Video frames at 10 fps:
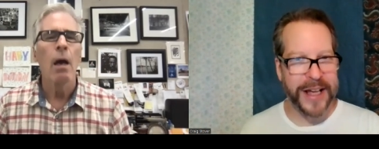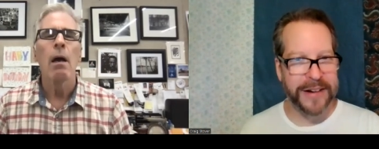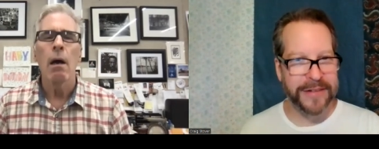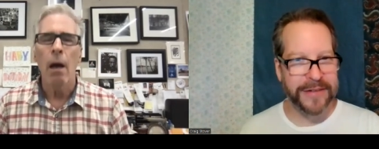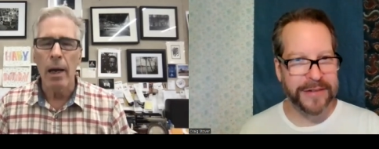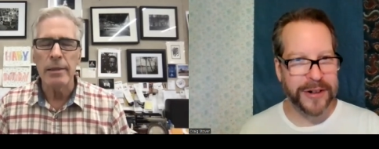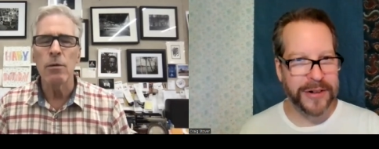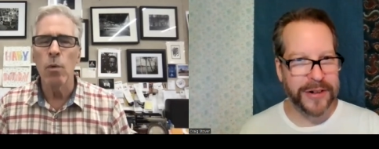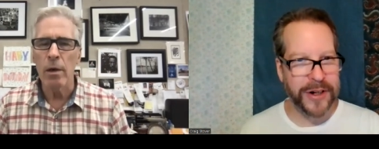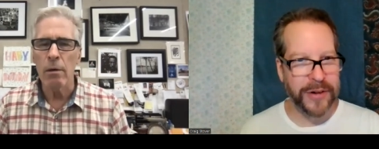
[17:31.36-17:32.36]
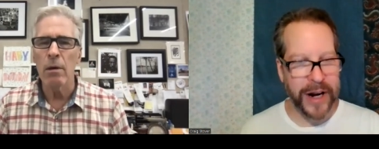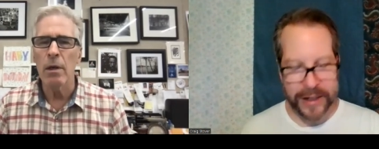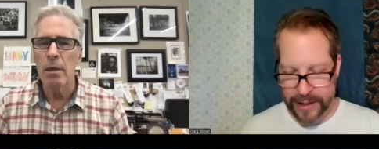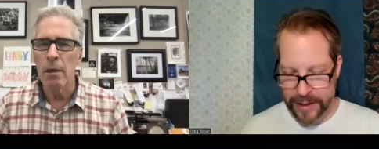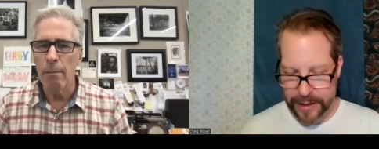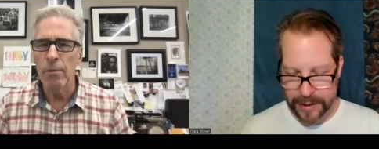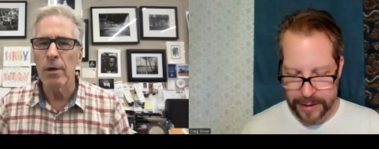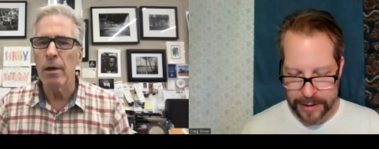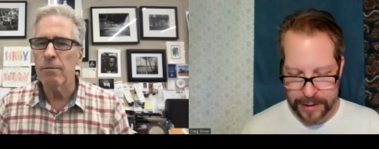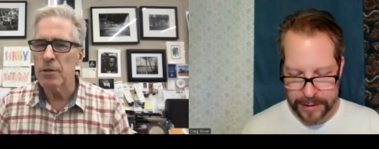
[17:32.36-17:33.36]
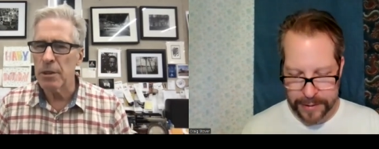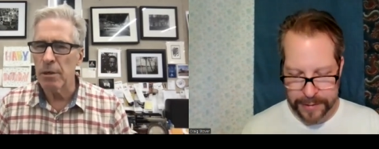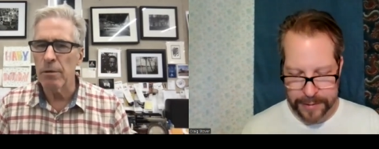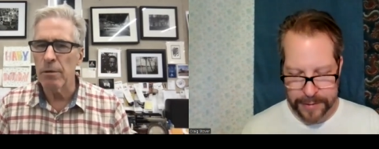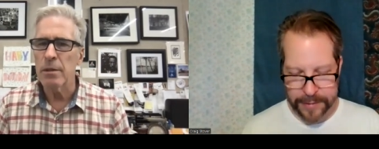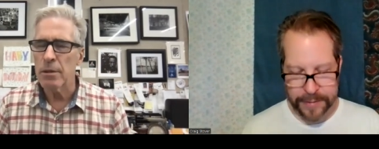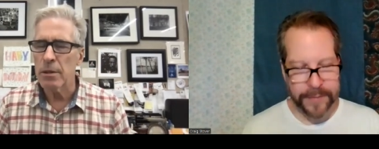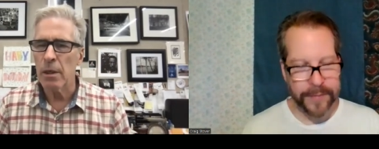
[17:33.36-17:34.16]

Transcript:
Speaker 1: Is that I did work on correct? a number of series.